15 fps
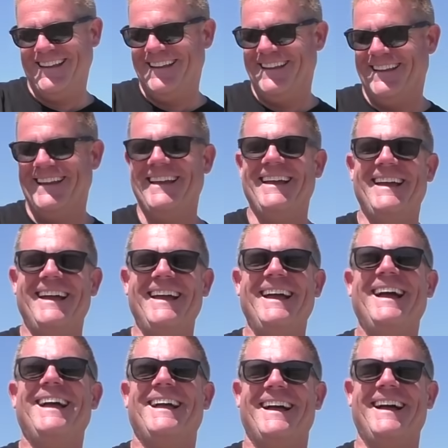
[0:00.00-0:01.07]
We weren't supposed to
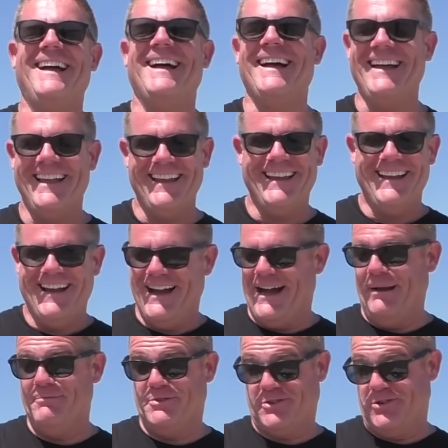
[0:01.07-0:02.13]
say that.
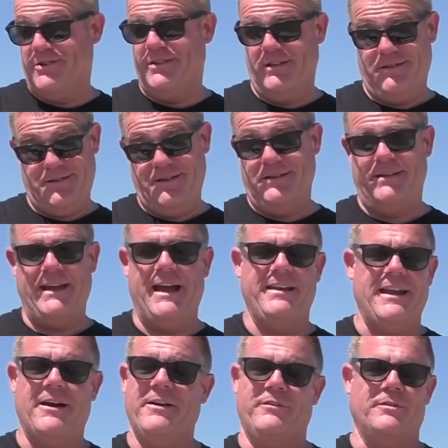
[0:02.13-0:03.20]
I'm sure that, yeah,
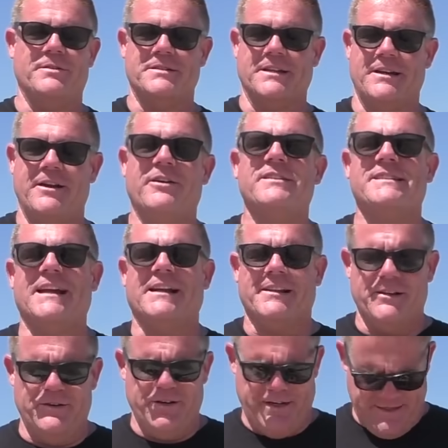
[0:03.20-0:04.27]
now everyone's going to know
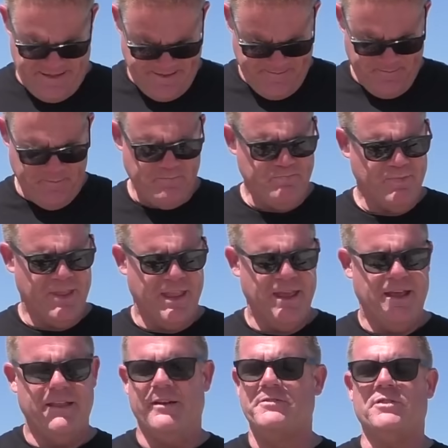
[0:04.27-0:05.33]
exactly who he is.
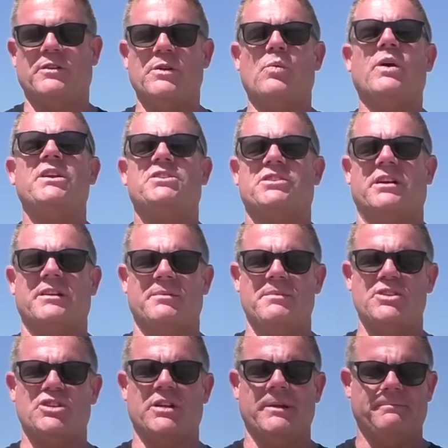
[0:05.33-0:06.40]
There's only one Chuck in
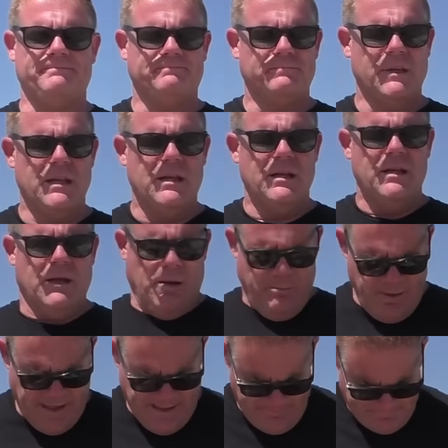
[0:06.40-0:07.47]
Michigan.
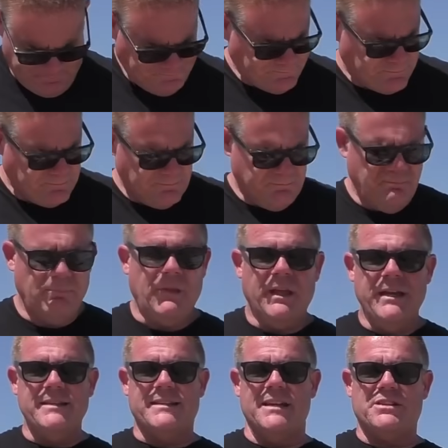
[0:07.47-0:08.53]
But
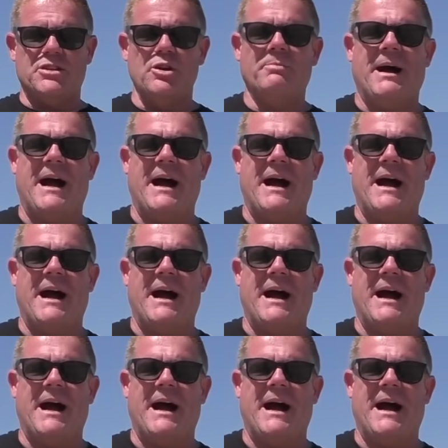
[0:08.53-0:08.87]
he sent 2